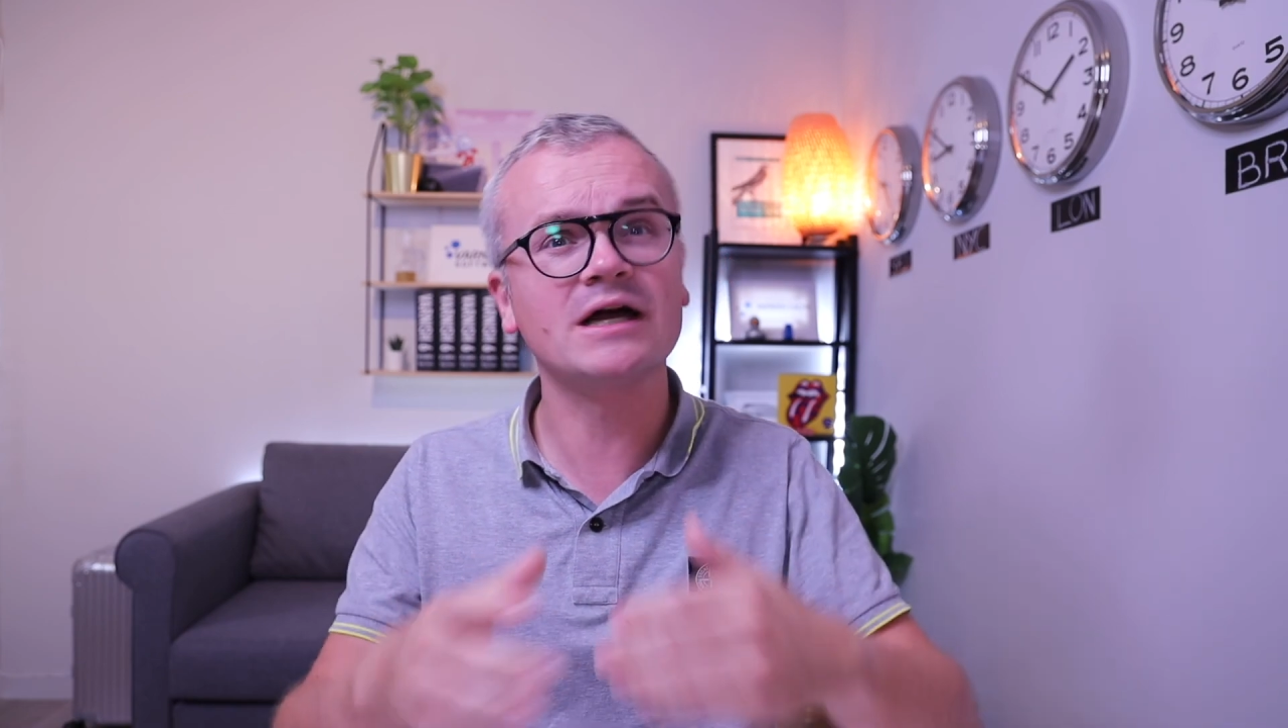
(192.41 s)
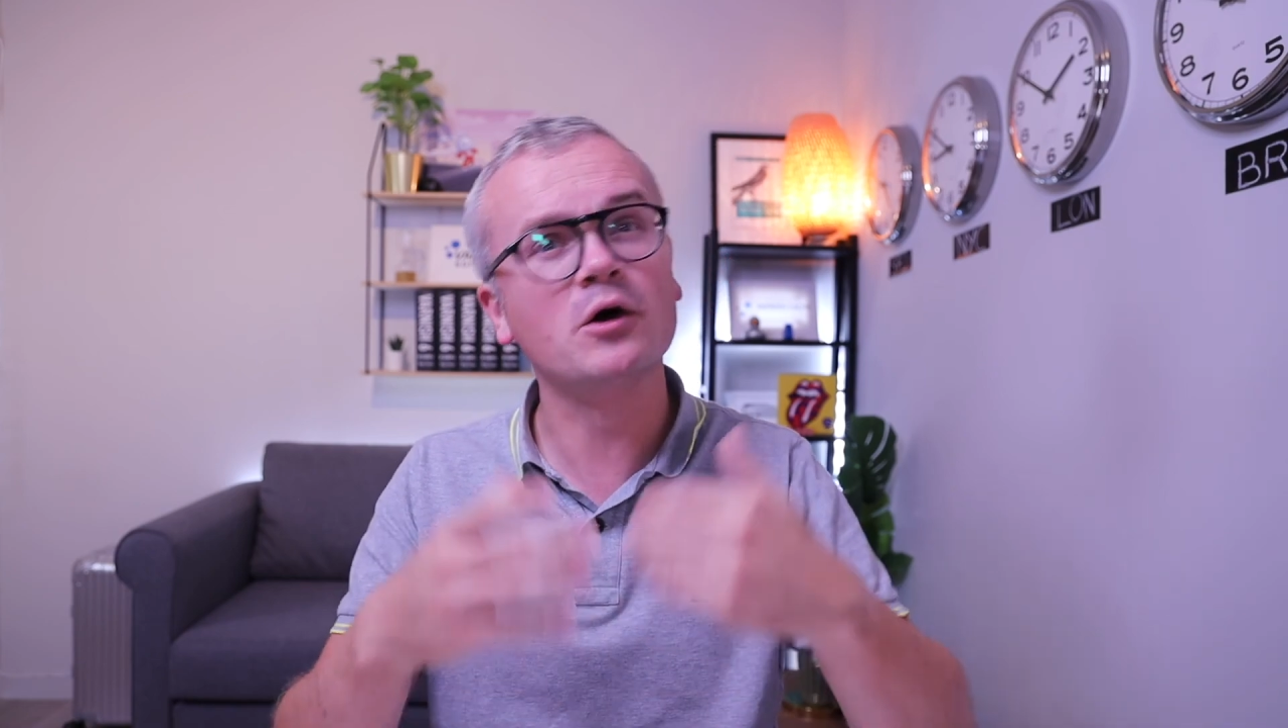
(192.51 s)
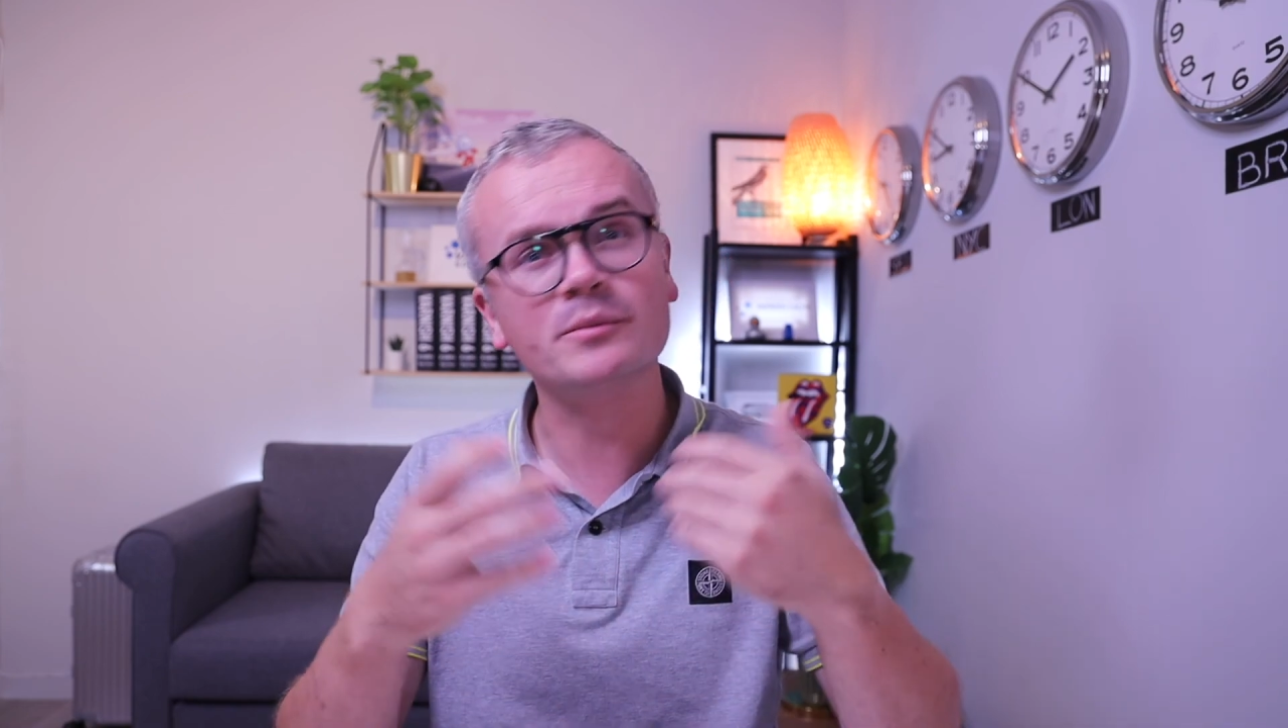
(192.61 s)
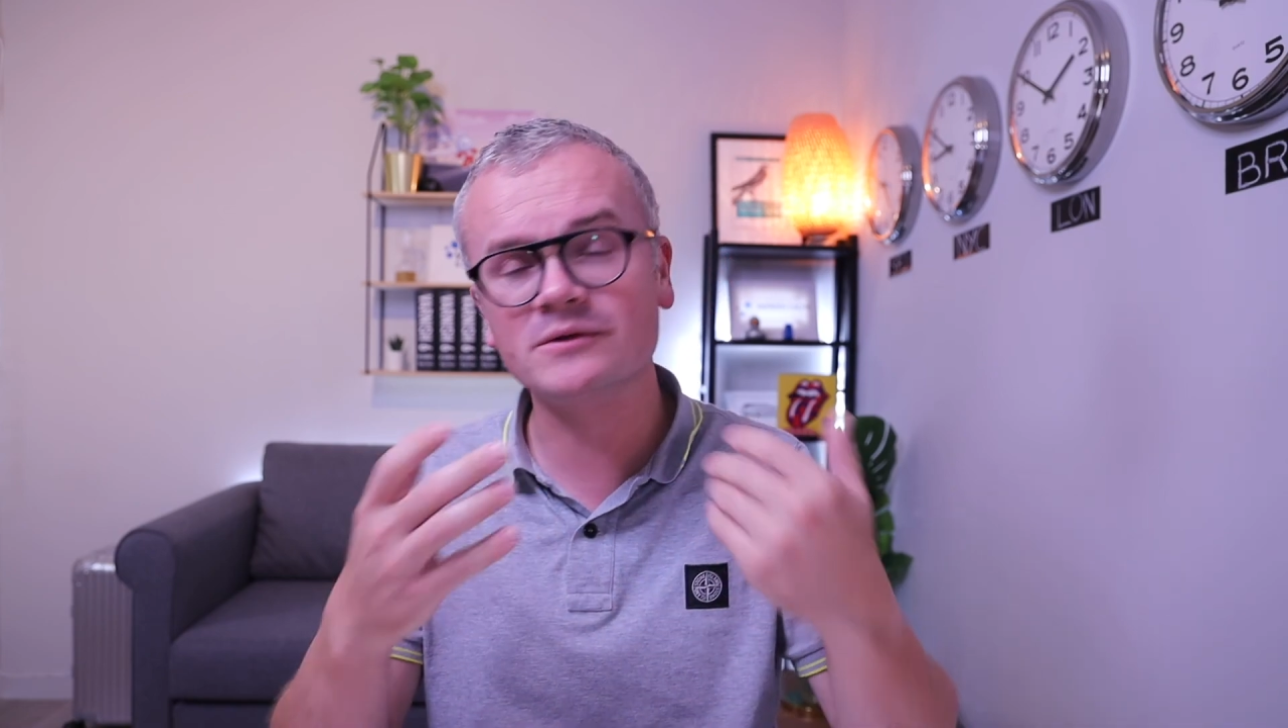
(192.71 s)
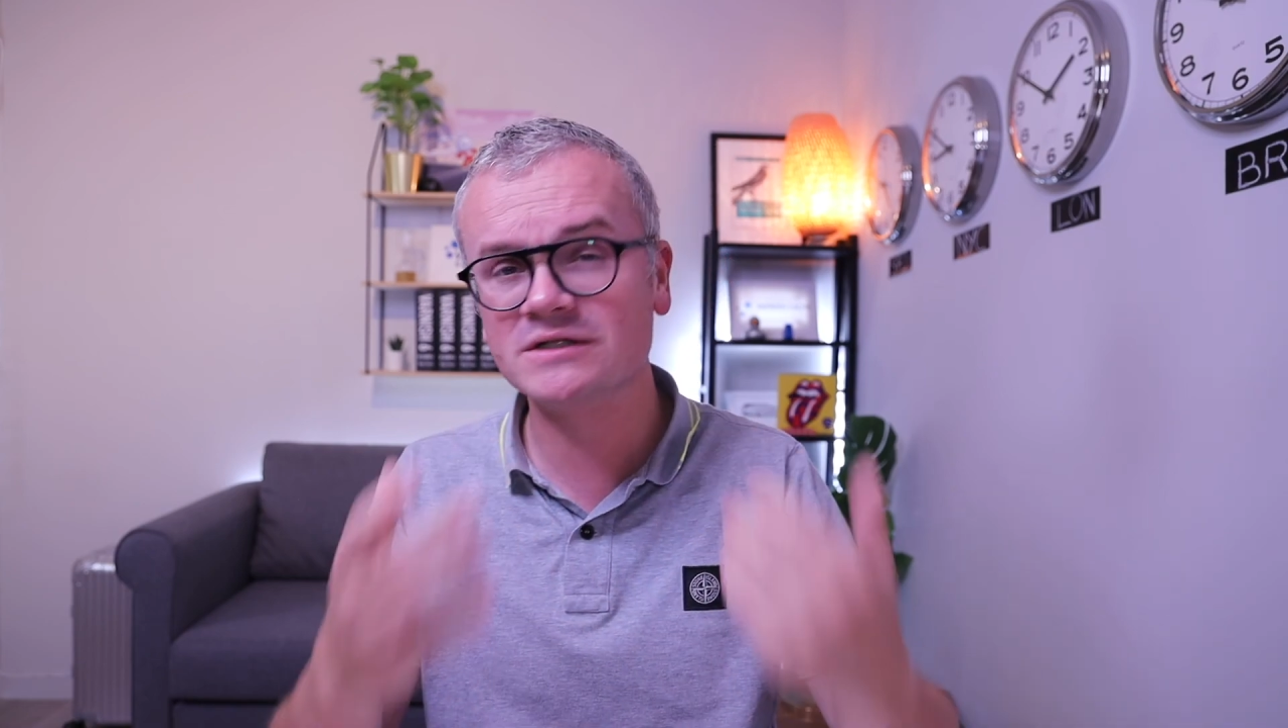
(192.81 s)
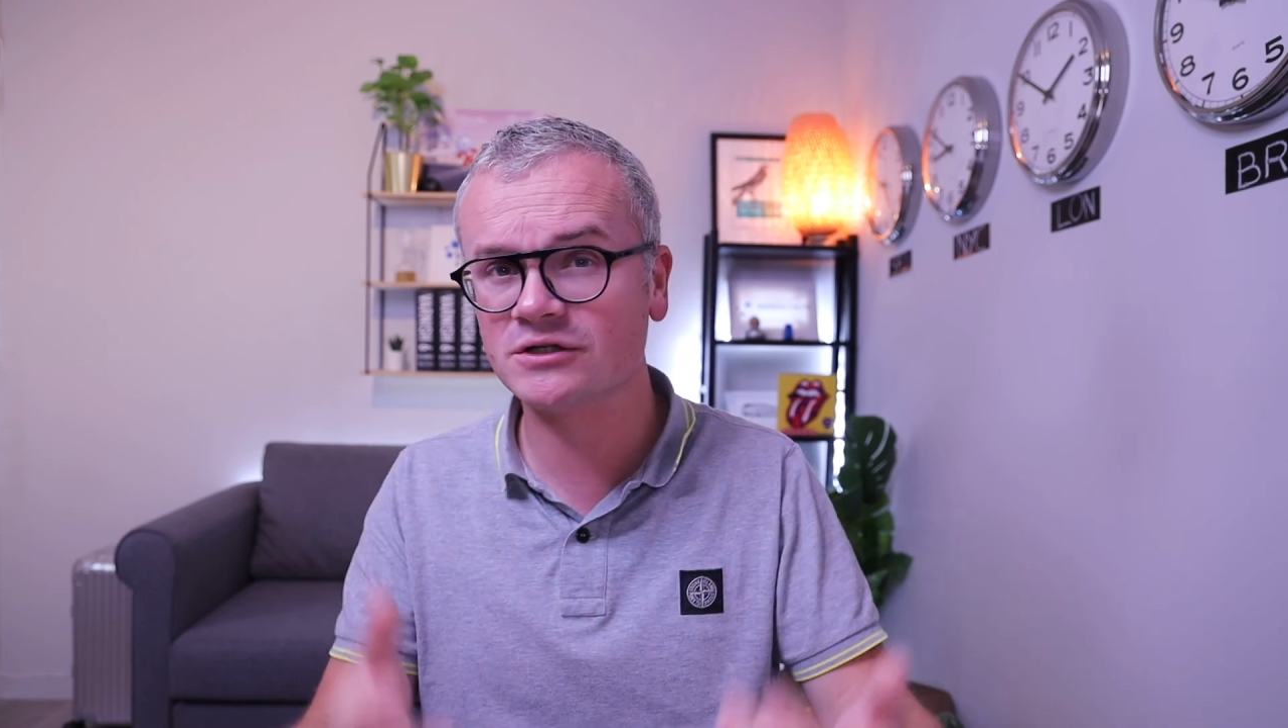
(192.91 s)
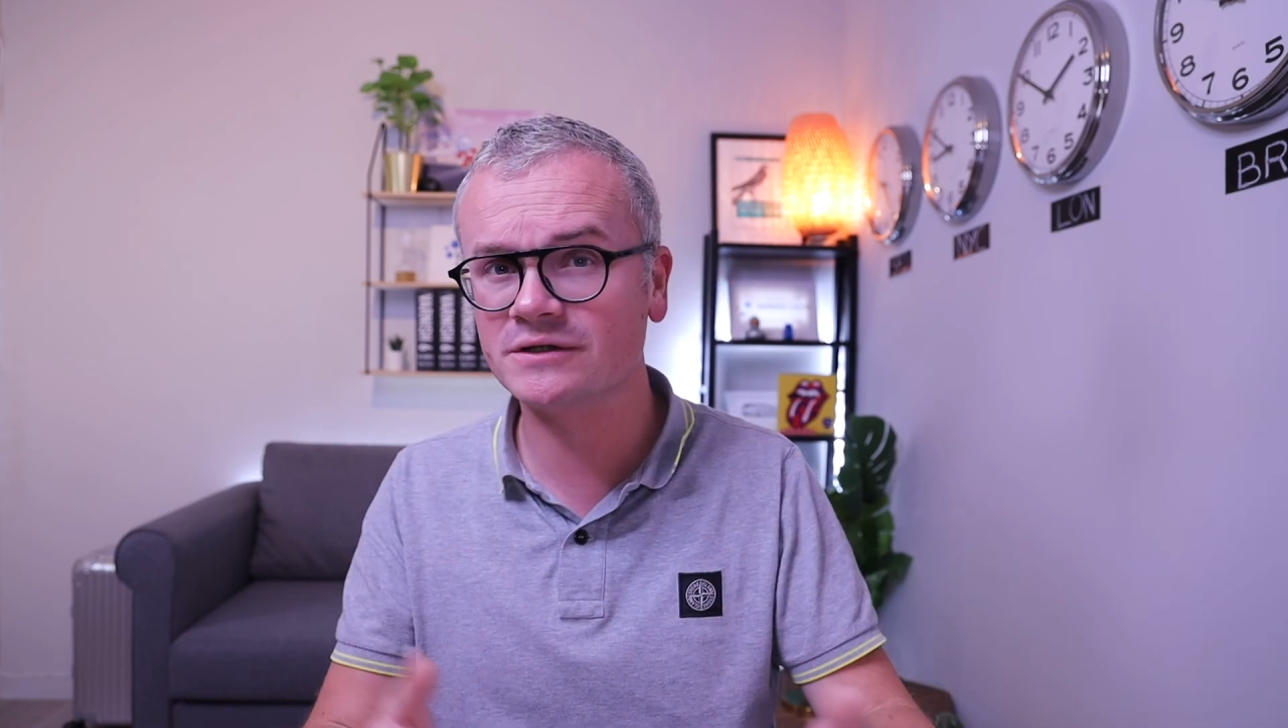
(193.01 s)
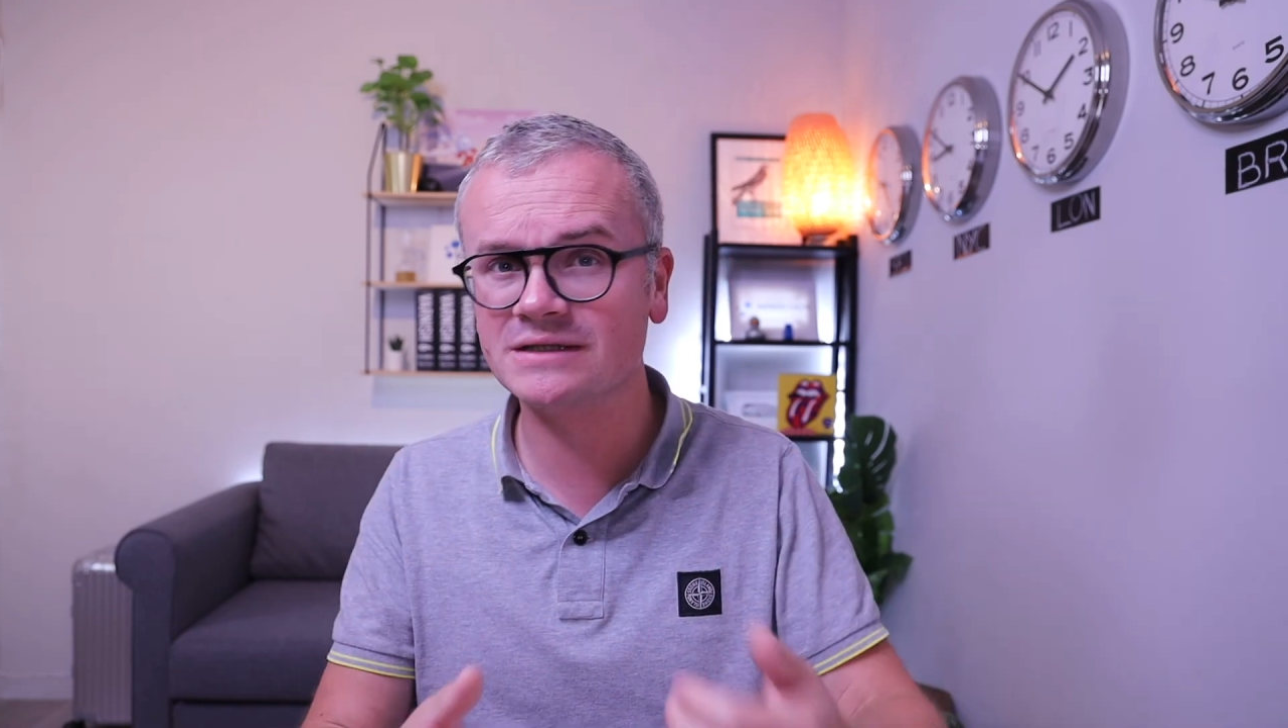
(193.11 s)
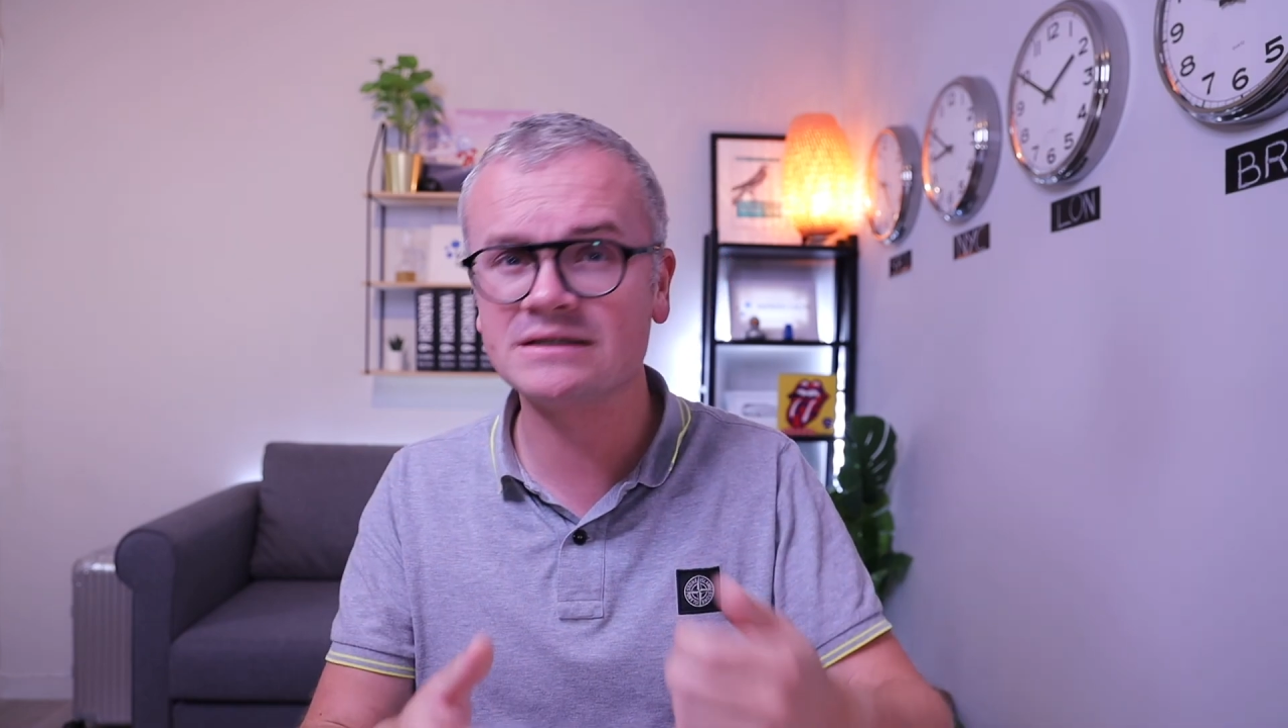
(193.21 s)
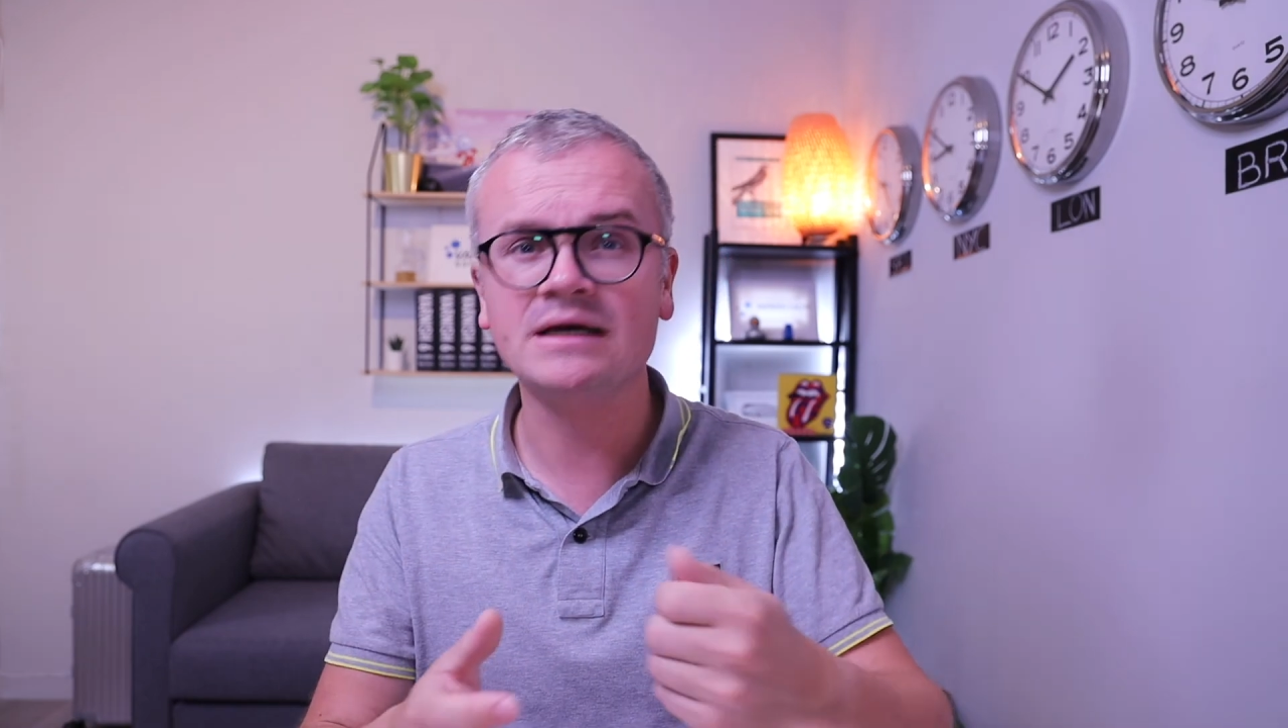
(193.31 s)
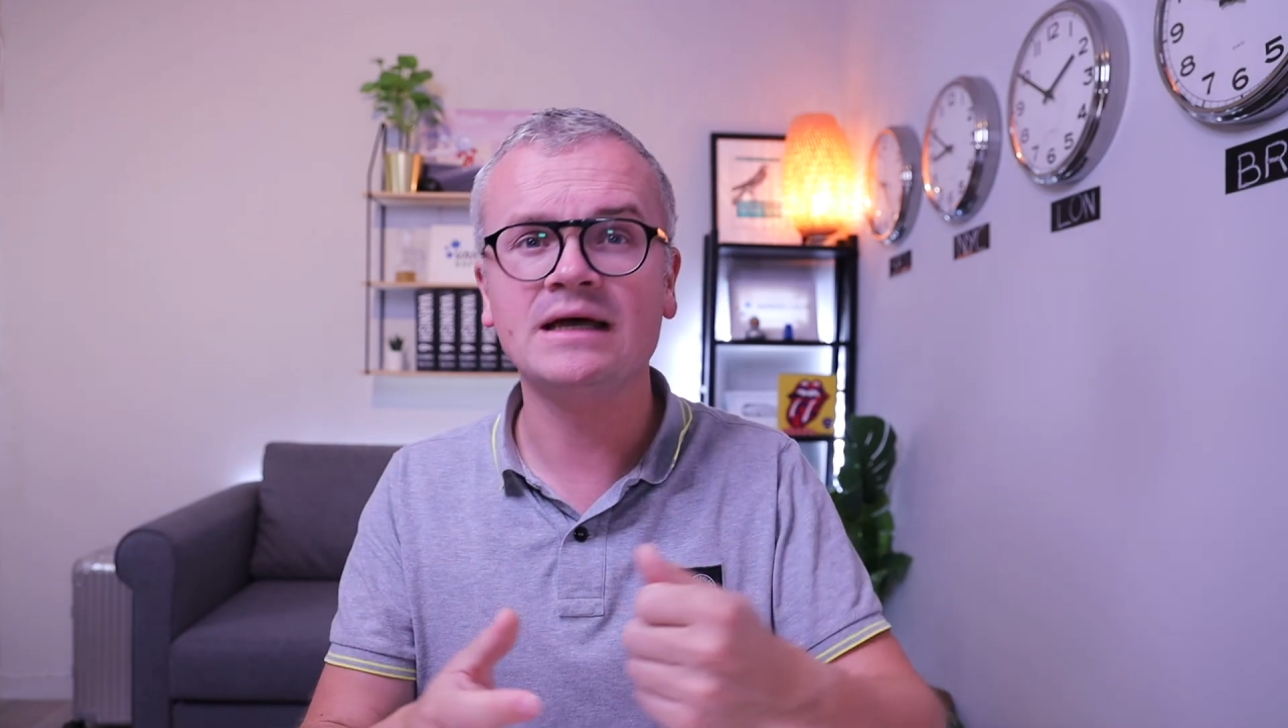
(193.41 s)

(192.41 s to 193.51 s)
I hope you enjoyed it.